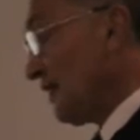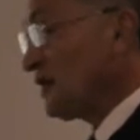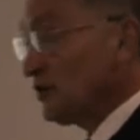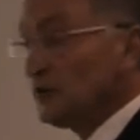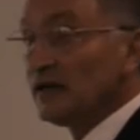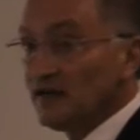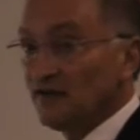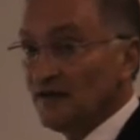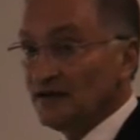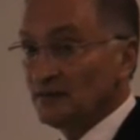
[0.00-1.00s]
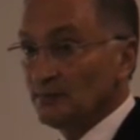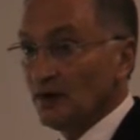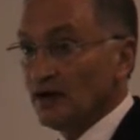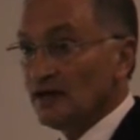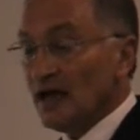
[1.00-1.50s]
that you're really offended
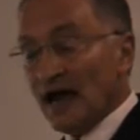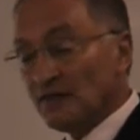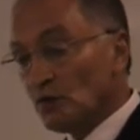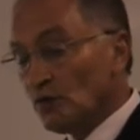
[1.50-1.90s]
by, and the